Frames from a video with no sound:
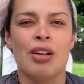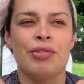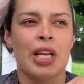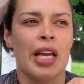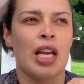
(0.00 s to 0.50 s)

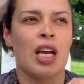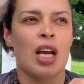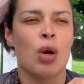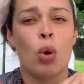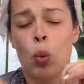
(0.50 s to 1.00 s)
like
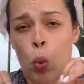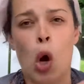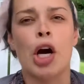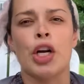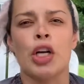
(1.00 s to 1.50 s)

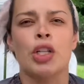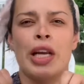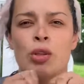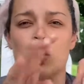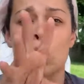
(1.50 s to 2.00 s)
water, like
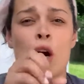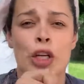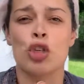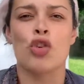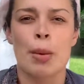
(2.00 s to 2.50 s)
those water
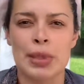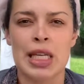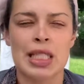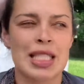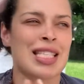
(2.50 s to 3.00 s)

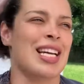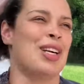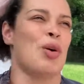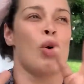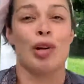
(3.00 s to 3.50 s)
droplets
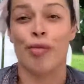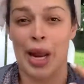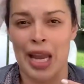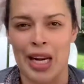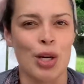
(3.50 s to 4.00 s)
or
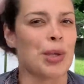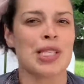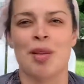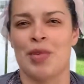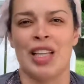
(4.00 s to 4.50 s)
rain or
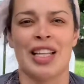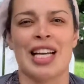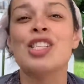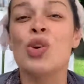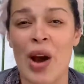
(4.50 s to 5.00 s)
something like that,
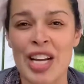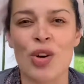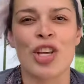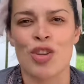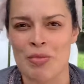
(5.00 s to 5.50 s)
so I know
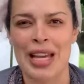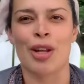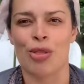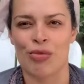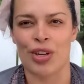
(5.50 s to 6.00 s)
that you made it
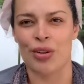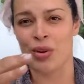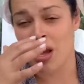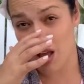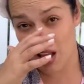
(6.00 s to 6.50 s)
through.
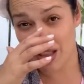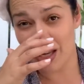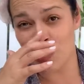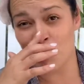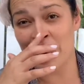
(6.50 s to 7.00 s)
Like,
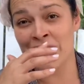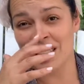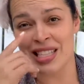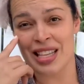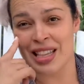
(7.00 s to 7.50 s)
what
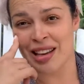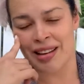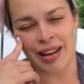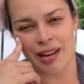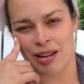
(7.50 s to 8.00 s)
the
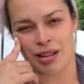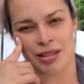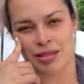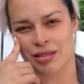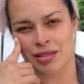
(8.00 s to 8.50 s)
heck?
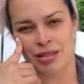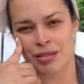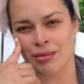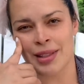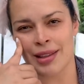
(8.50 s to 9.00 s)

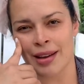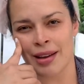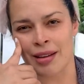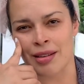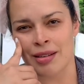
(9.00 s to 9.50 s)
What the heck?
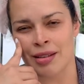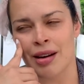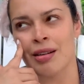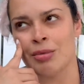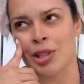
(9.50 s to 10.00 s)

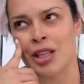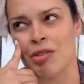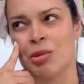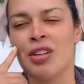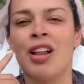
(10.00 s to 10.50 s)
Unbelievable.